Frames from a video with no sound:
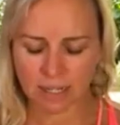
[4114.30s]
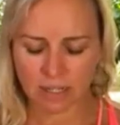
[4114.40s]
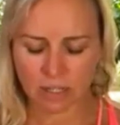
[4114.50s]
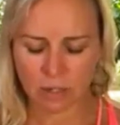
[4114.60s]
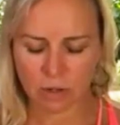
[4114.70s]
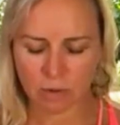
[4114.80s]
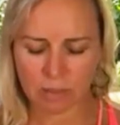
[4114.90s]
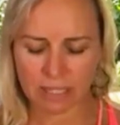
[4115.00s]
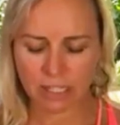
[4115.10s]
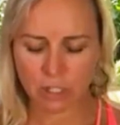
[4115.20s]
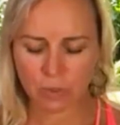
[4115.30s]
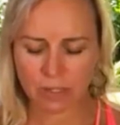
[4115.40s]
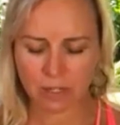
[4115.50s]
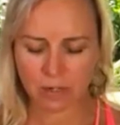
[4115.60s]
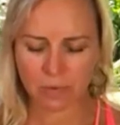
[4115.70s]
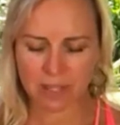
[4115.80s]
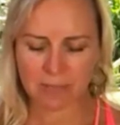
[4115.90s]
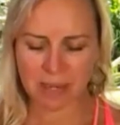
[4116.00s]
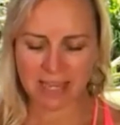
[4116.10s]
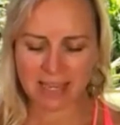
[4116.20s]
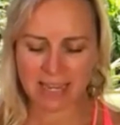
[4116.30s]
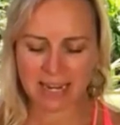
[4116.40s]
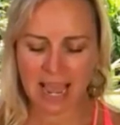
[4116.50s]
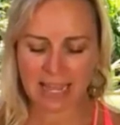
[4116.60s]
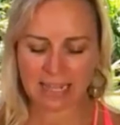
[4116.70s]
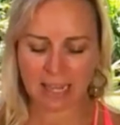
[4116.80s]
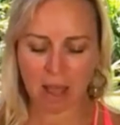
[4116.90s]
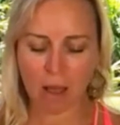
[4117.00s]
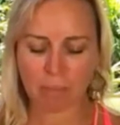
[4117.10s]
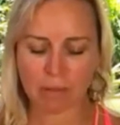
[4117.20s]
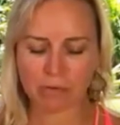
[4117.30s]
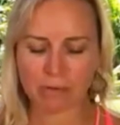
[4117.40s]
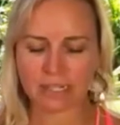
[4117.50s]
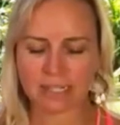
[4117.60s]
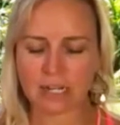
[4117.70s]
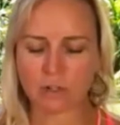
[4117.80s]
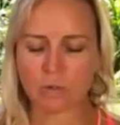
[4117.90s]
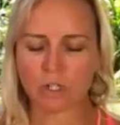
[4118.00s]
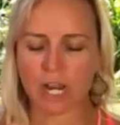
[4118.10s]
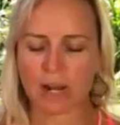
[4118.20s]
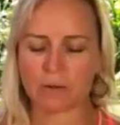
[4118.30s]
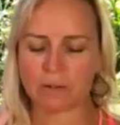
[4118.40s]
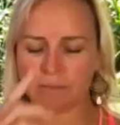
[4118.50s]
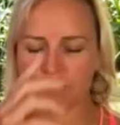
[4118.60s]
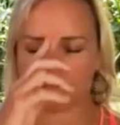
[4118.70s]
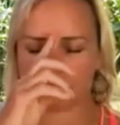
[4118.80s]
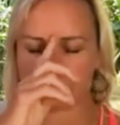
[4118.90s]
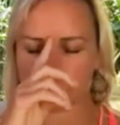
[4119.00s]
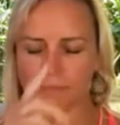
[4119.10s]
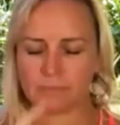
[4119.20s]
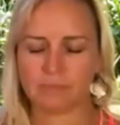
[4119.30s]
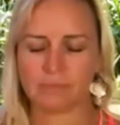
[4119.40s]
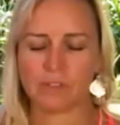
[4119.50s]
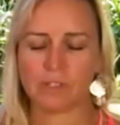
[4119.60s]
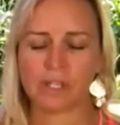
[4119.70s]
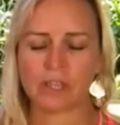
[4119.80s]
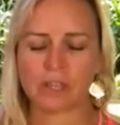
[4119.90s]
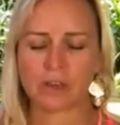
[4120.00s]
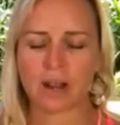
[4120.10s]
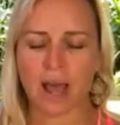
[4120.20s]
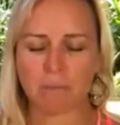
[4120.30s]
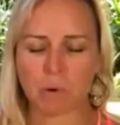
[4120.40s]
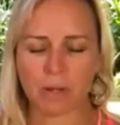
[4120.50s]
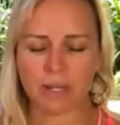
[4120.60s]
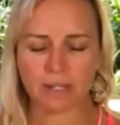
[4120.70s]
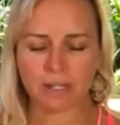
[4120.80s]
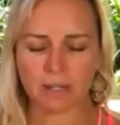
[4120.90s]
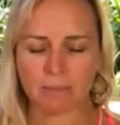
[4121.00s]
So please do it with me, inhaling up through the central channel to the third eye point.